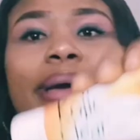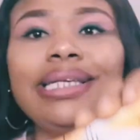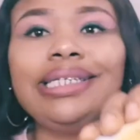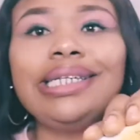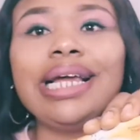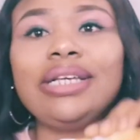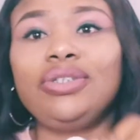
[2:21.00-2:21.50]

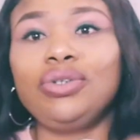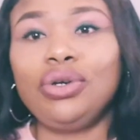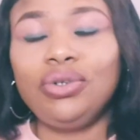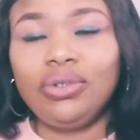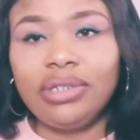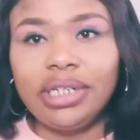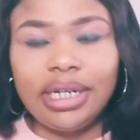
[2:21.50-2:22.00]
person I saw
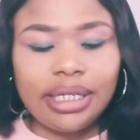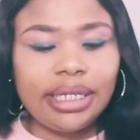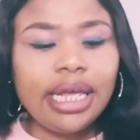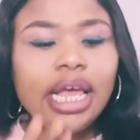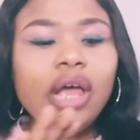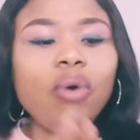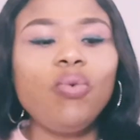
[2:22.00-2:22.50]
using
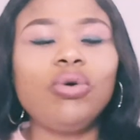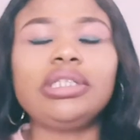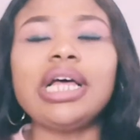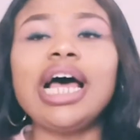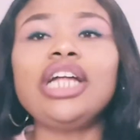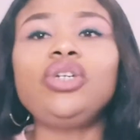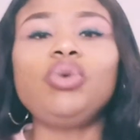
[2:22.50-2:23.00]
it
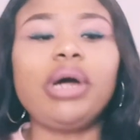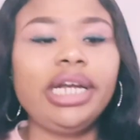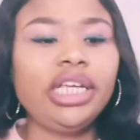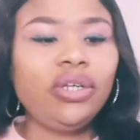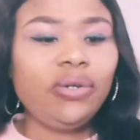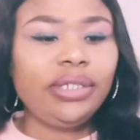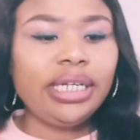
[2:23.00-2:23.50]
was
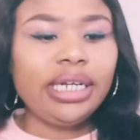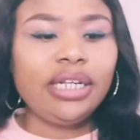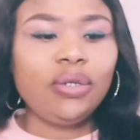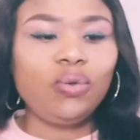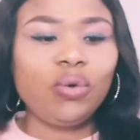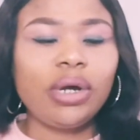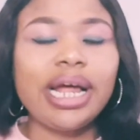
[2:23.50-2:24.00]
actually using
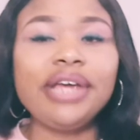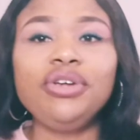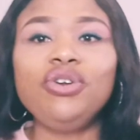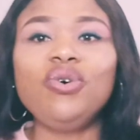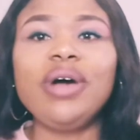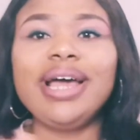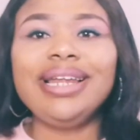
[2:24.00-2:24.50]
this one. And
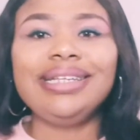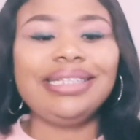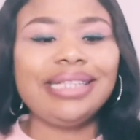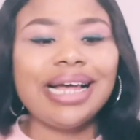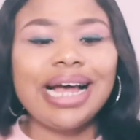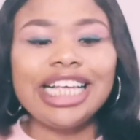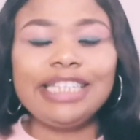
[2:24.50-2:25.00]
you know,
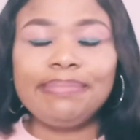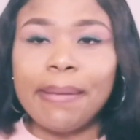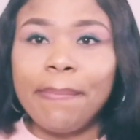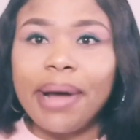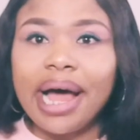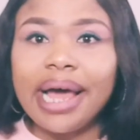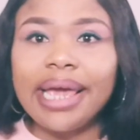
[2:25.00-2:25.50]
anything that has
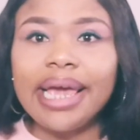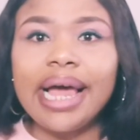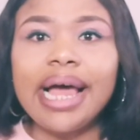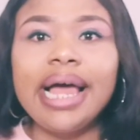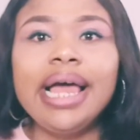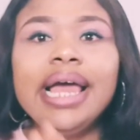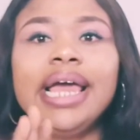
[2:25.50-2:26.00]

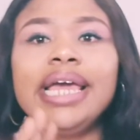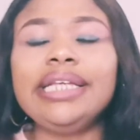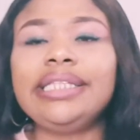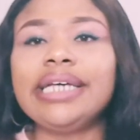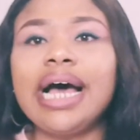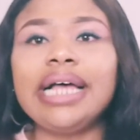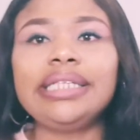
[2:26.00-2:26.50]
papaya,
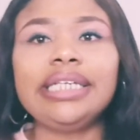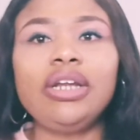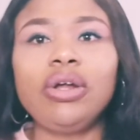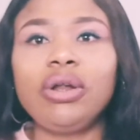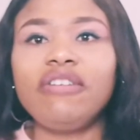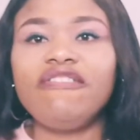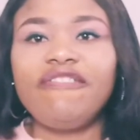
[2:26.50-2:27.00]
it has a
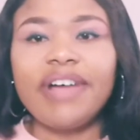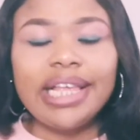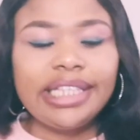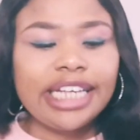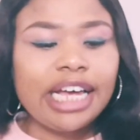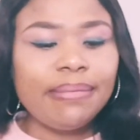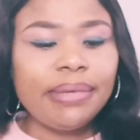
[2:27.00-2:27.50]
lot of
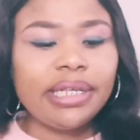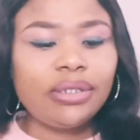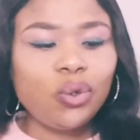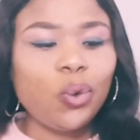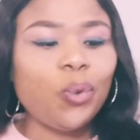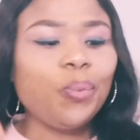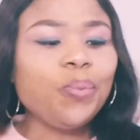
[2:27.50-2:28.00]
vitamins.
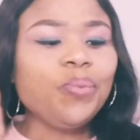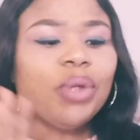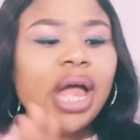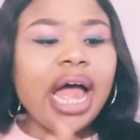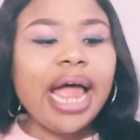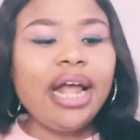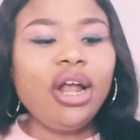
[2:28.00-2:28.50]
So
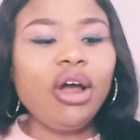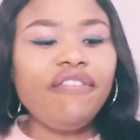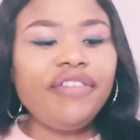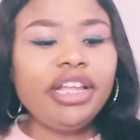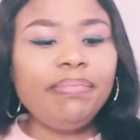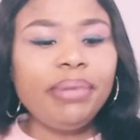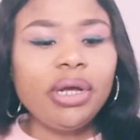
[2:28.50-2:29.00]
I
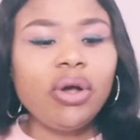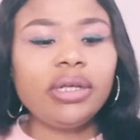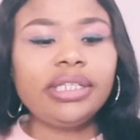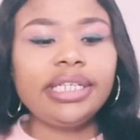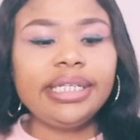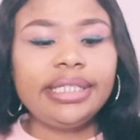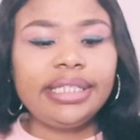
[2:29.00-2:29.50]
love it
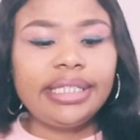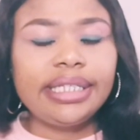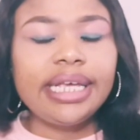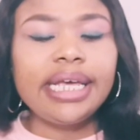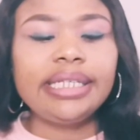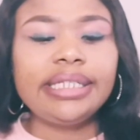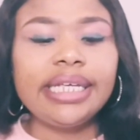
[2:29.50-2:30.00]
because it
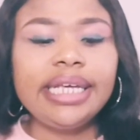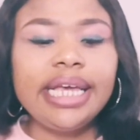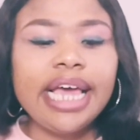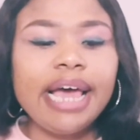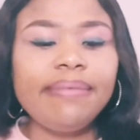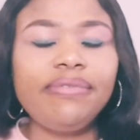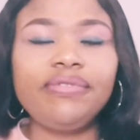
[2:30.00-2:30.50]
says
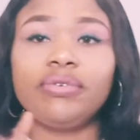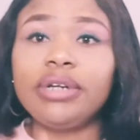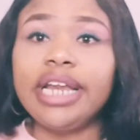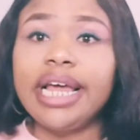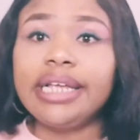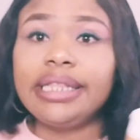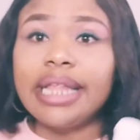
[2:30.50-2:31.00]
it helps to
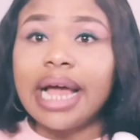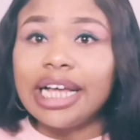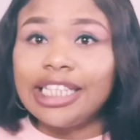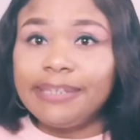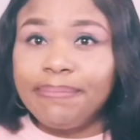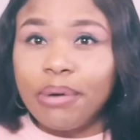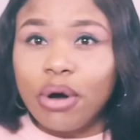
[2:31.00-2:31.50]
clear
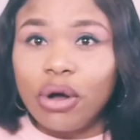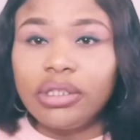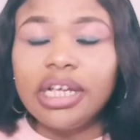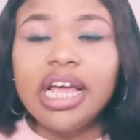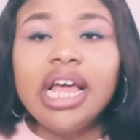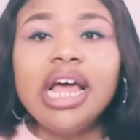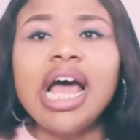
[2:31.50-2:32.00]
dark
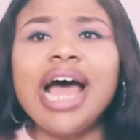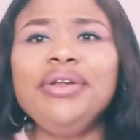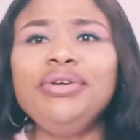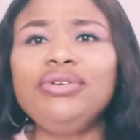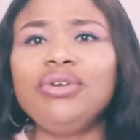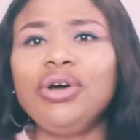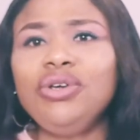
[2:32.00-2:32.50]
spots,
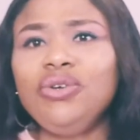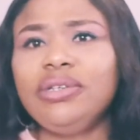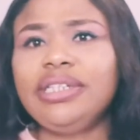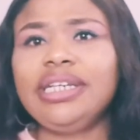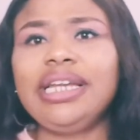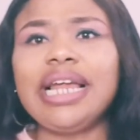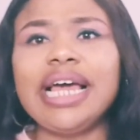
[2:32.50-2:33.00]
and you don't
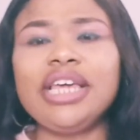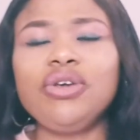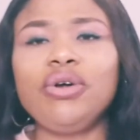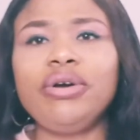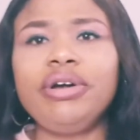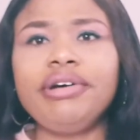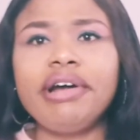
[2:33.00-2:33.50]
use it like
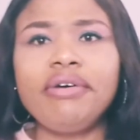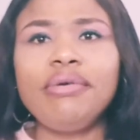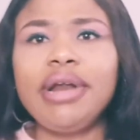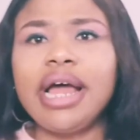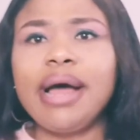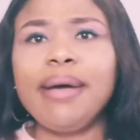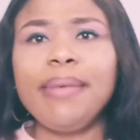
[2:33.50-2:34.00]
your
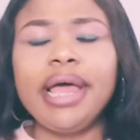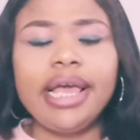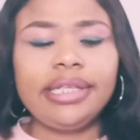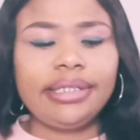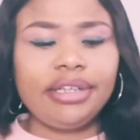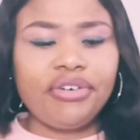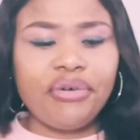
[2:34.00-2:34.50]
regular
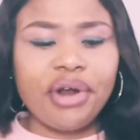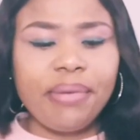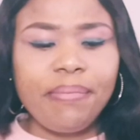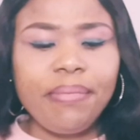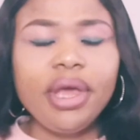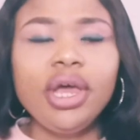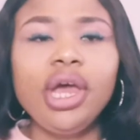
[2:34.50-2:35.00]

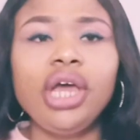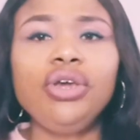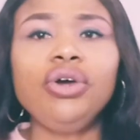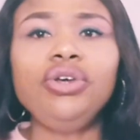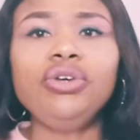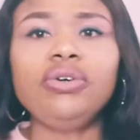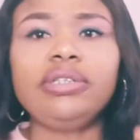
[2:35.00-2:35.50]
cream.
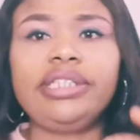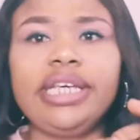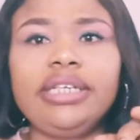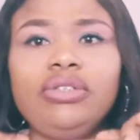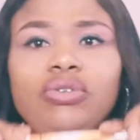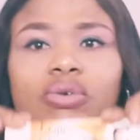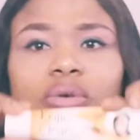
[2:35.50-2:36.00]
You use
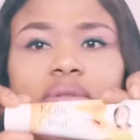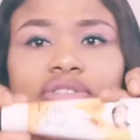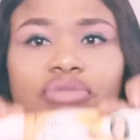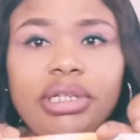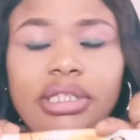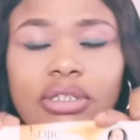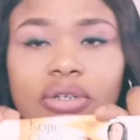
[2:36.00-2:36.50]
this to
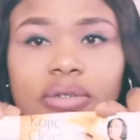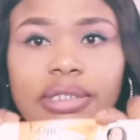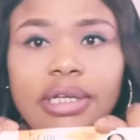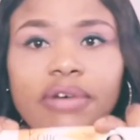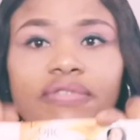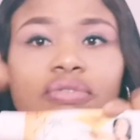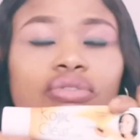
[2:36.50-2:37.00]
treat
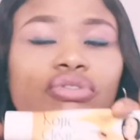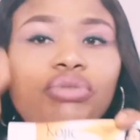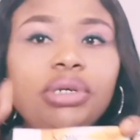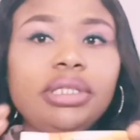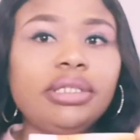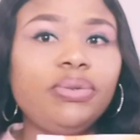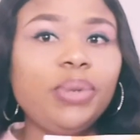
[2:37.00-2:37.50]
yourself, to
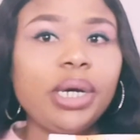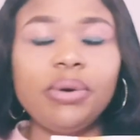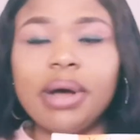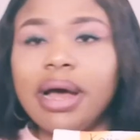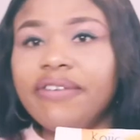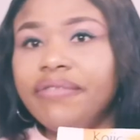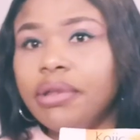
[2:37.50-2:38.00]
treat where
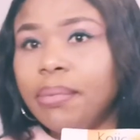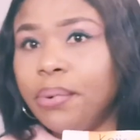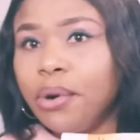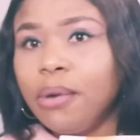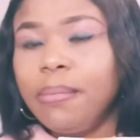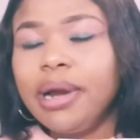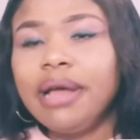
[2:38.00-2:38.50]
you have the
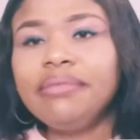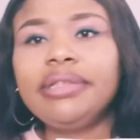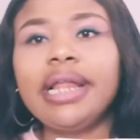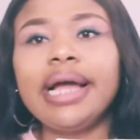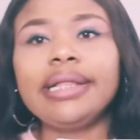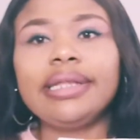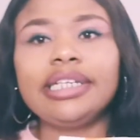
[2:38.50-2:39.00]
problems
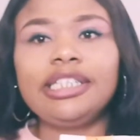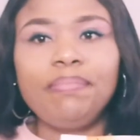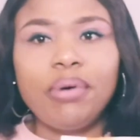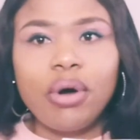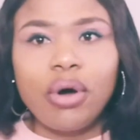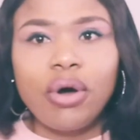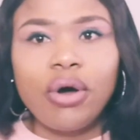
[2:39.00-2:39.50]
like the
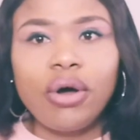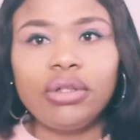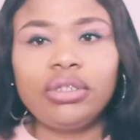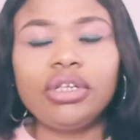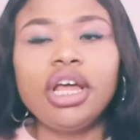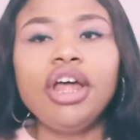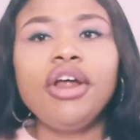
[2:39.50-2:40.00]

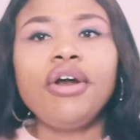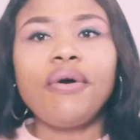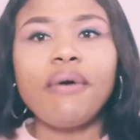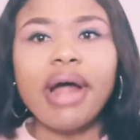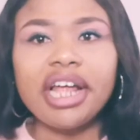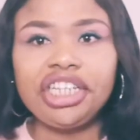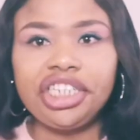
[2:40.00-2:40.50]
spots,
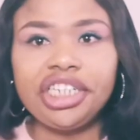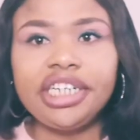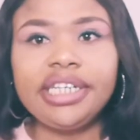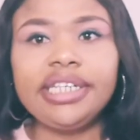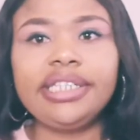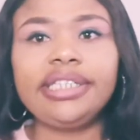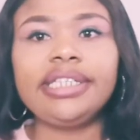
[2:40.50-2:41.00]

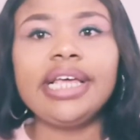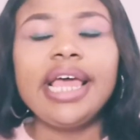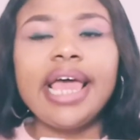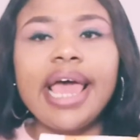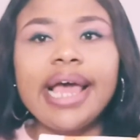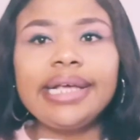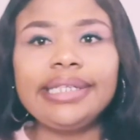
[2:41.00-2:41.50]
rashes,
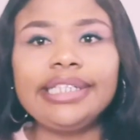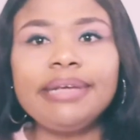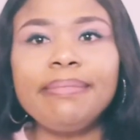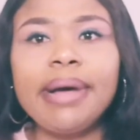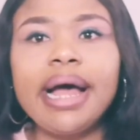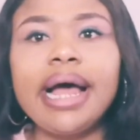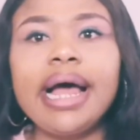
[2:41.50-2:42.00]

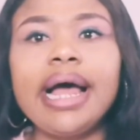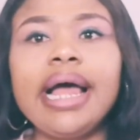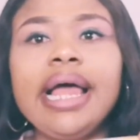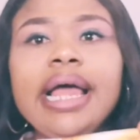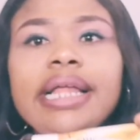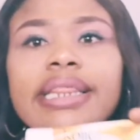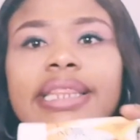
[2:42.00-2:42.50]

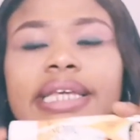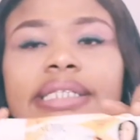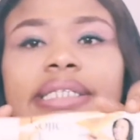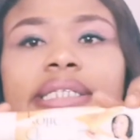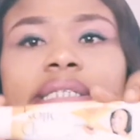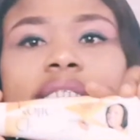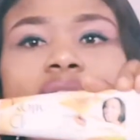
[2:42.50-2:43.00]
eczema.
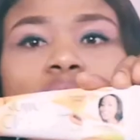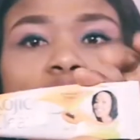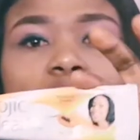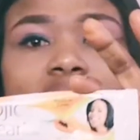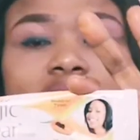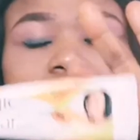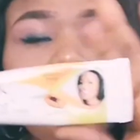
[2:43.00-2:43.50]
This
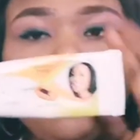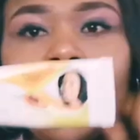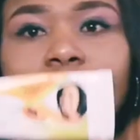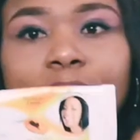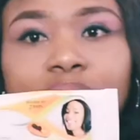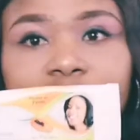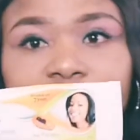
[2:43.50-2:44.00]
will
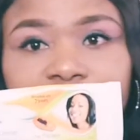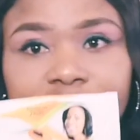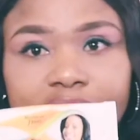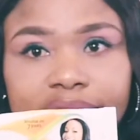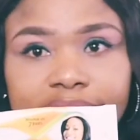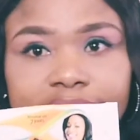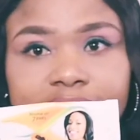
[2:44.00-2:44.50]
help you
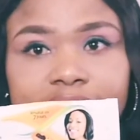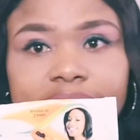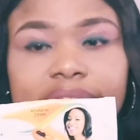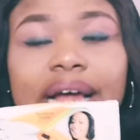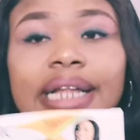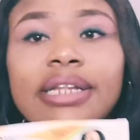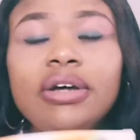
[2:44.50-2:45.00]
fix
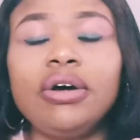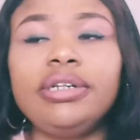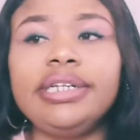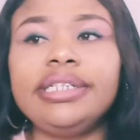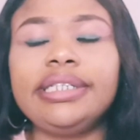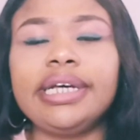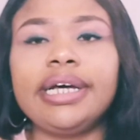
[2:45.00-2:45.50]
it, and all
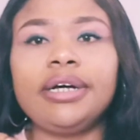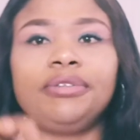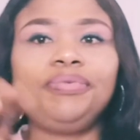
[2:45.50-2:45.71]
these